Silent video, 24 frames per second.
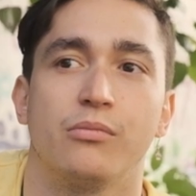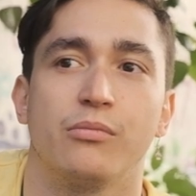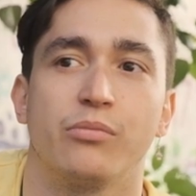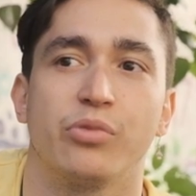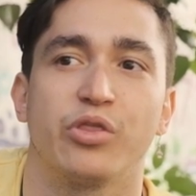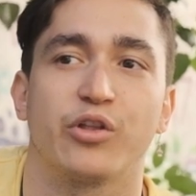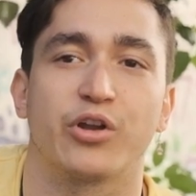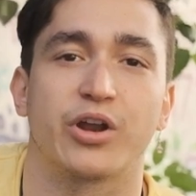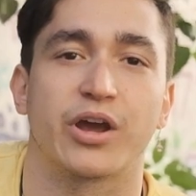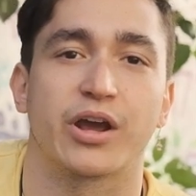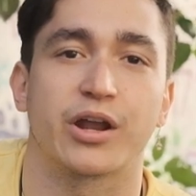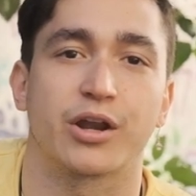
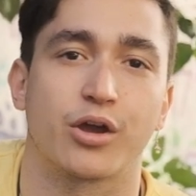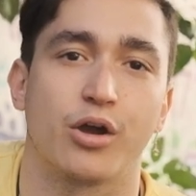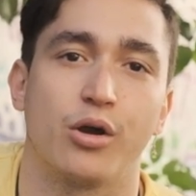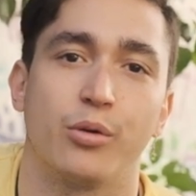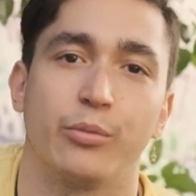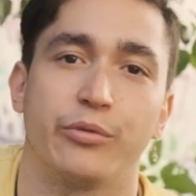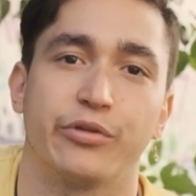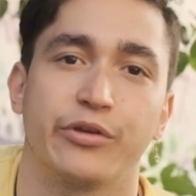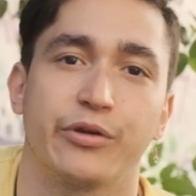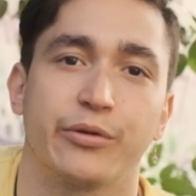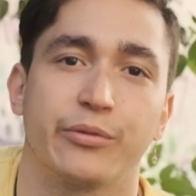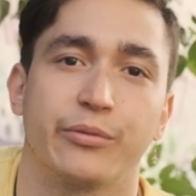they're not going to go home
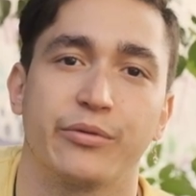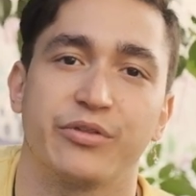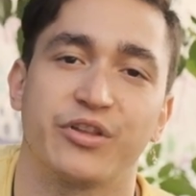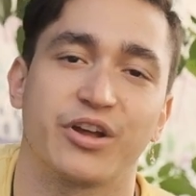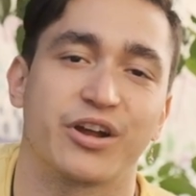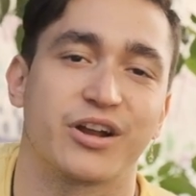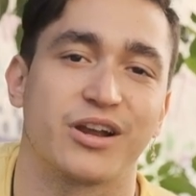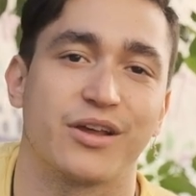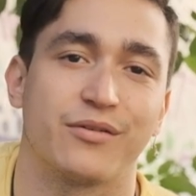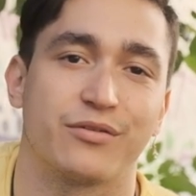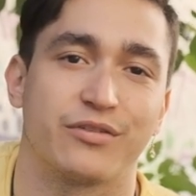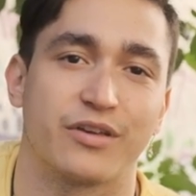with you. They're not
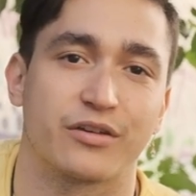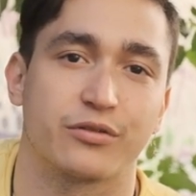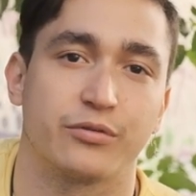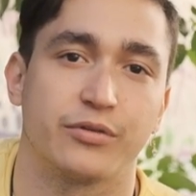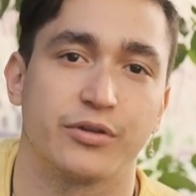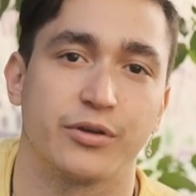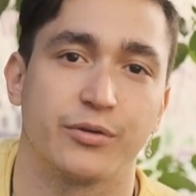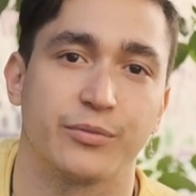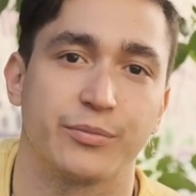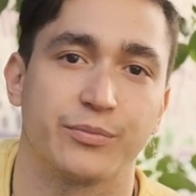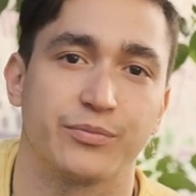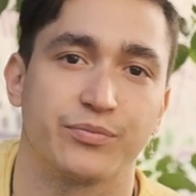going to have sex with
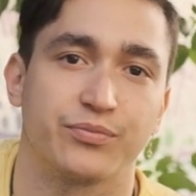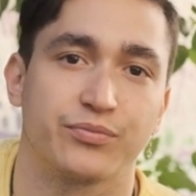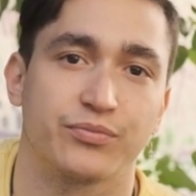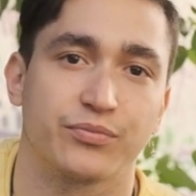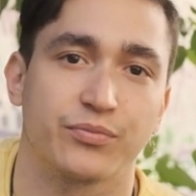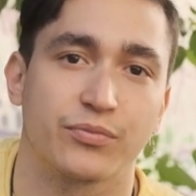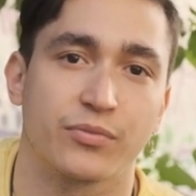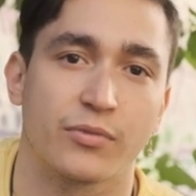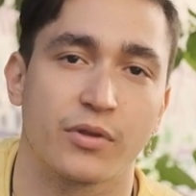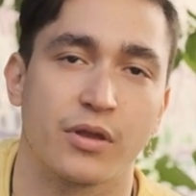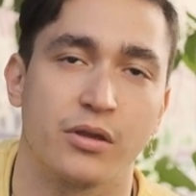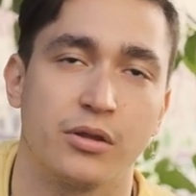you.
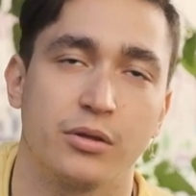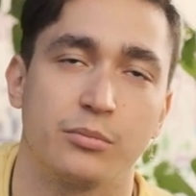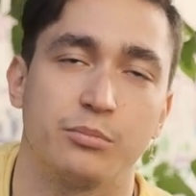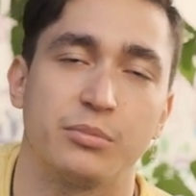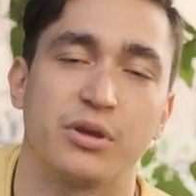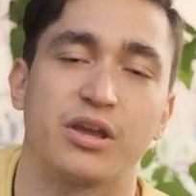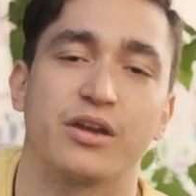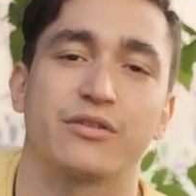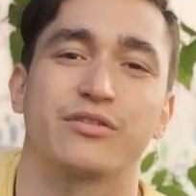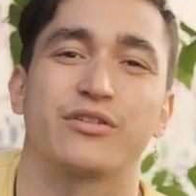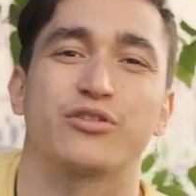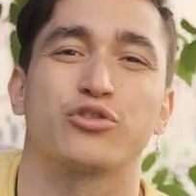
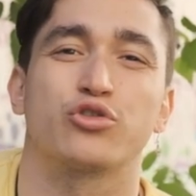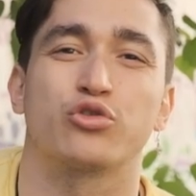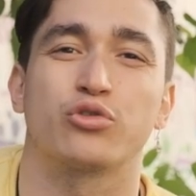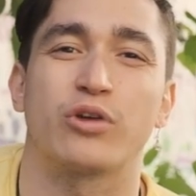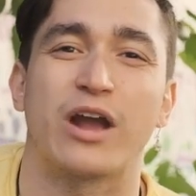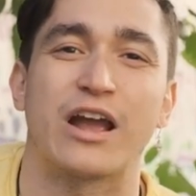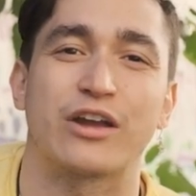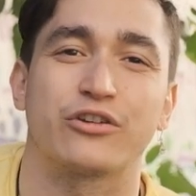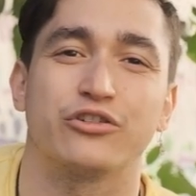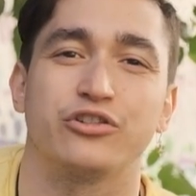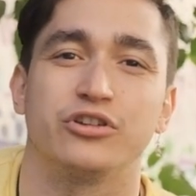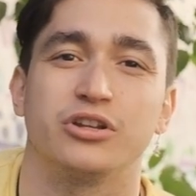Because
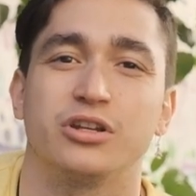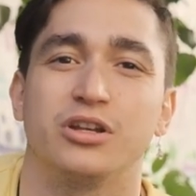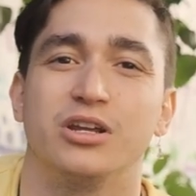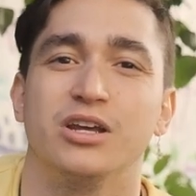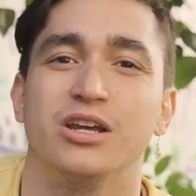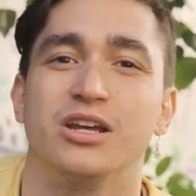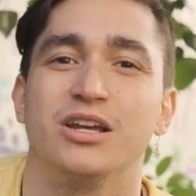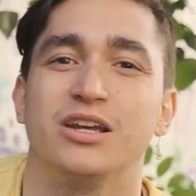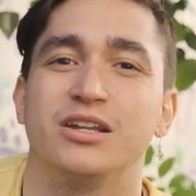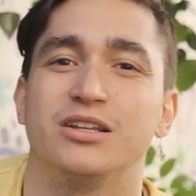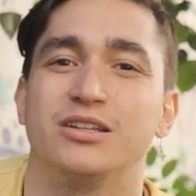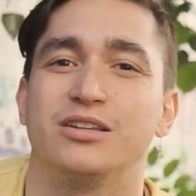attraction
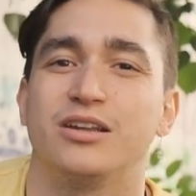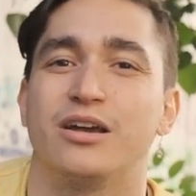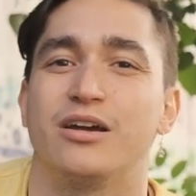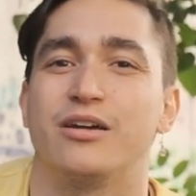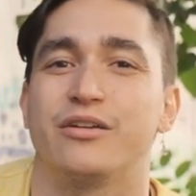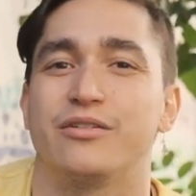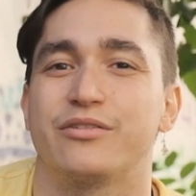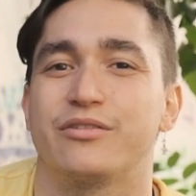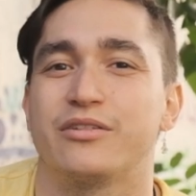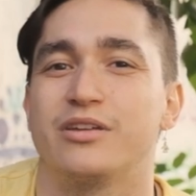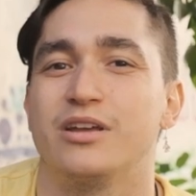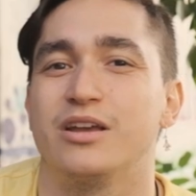
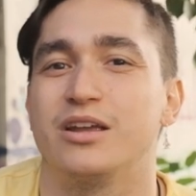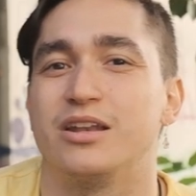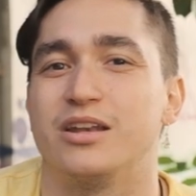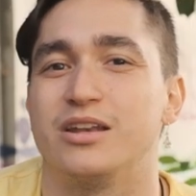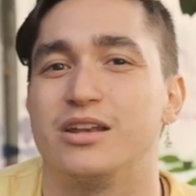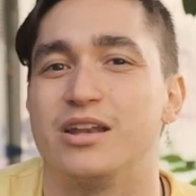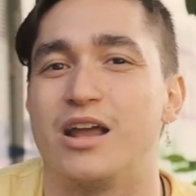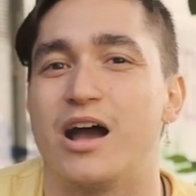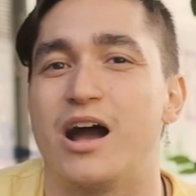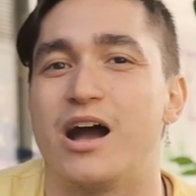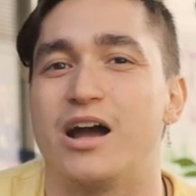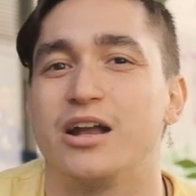does
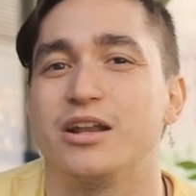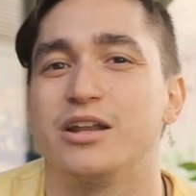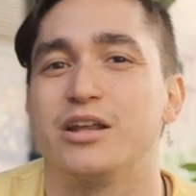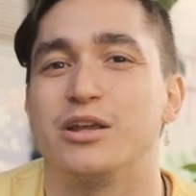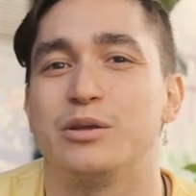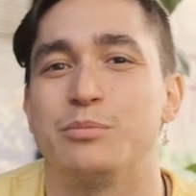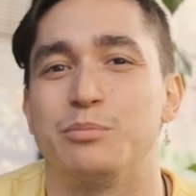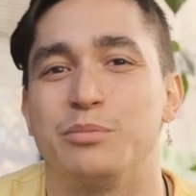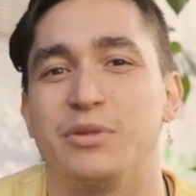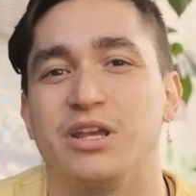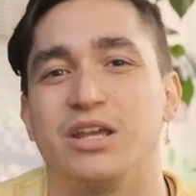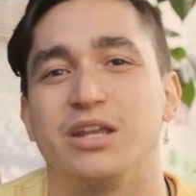not
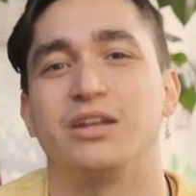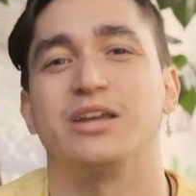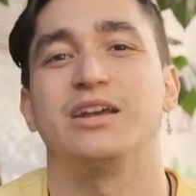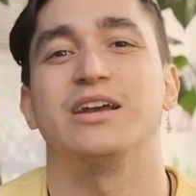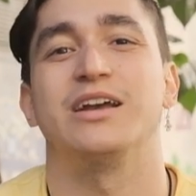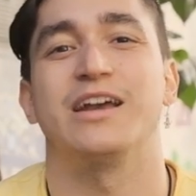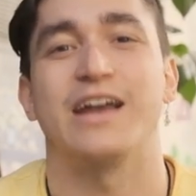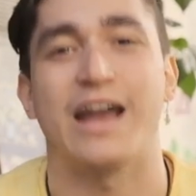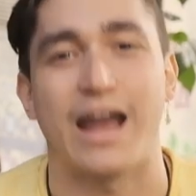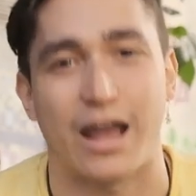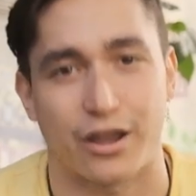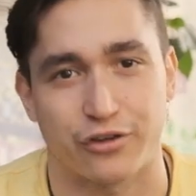mean
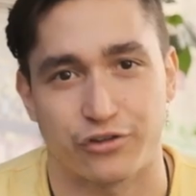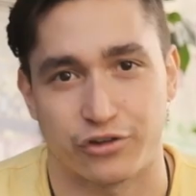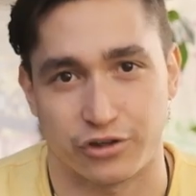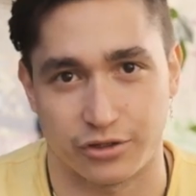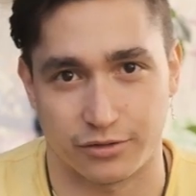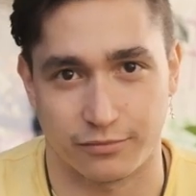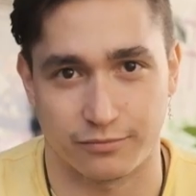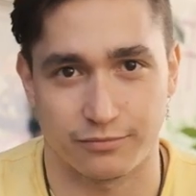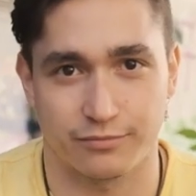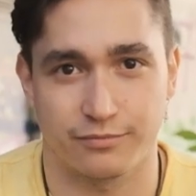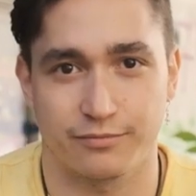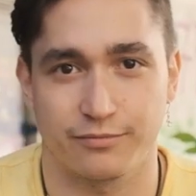
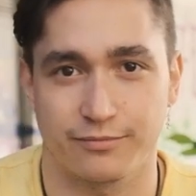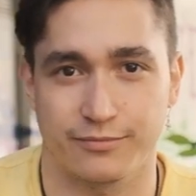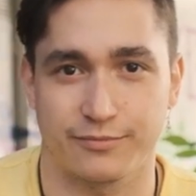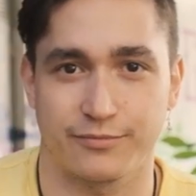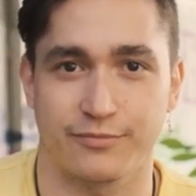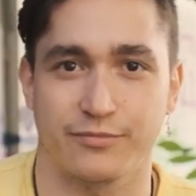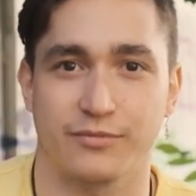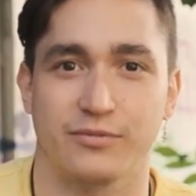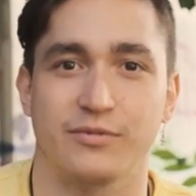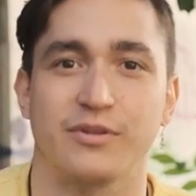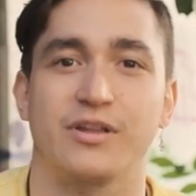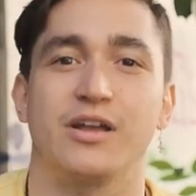action.
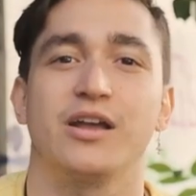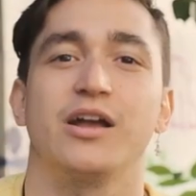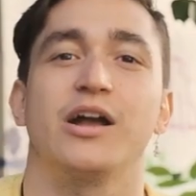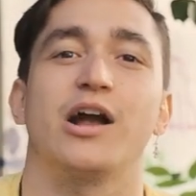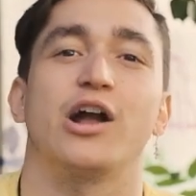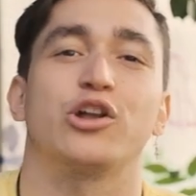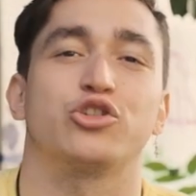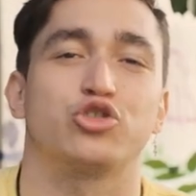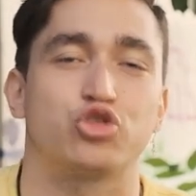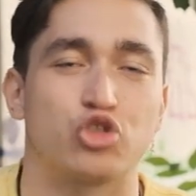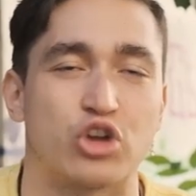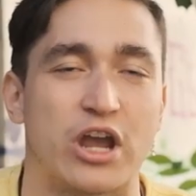
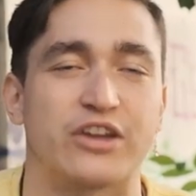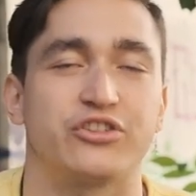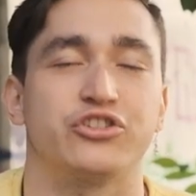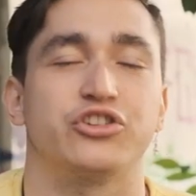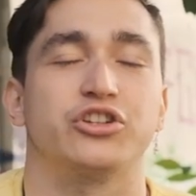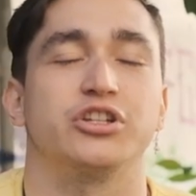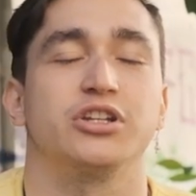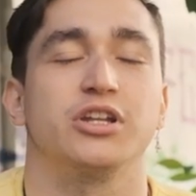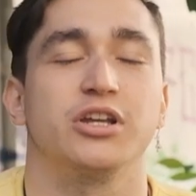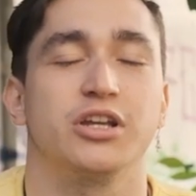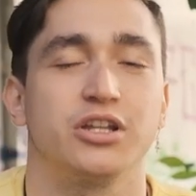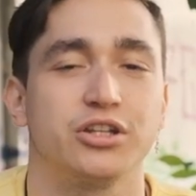
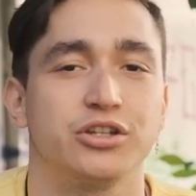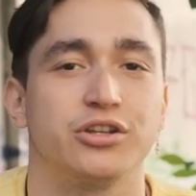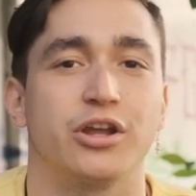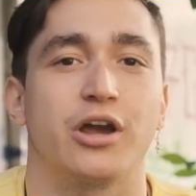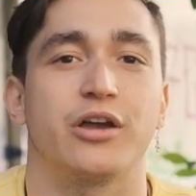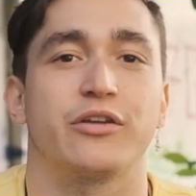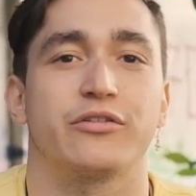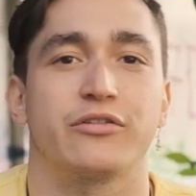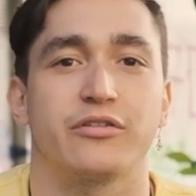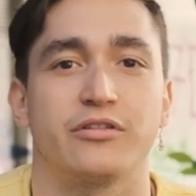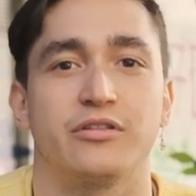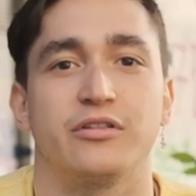Attraction
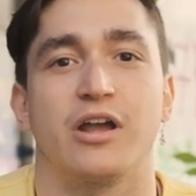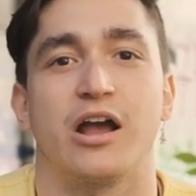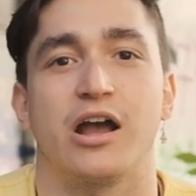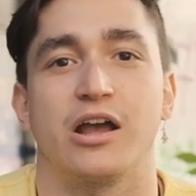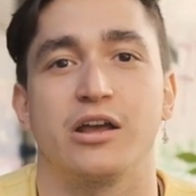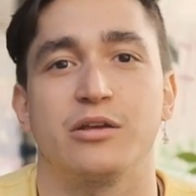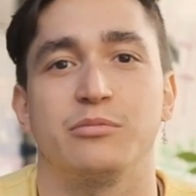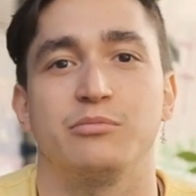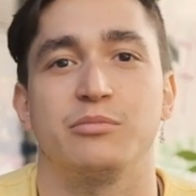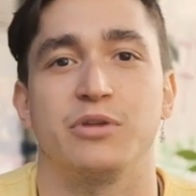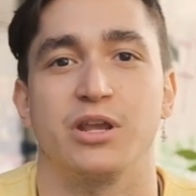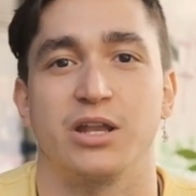does
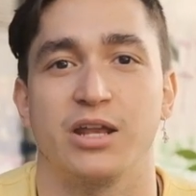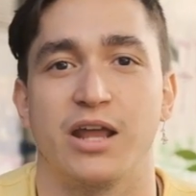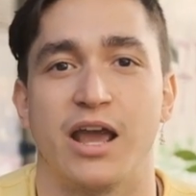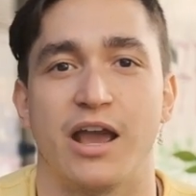not mean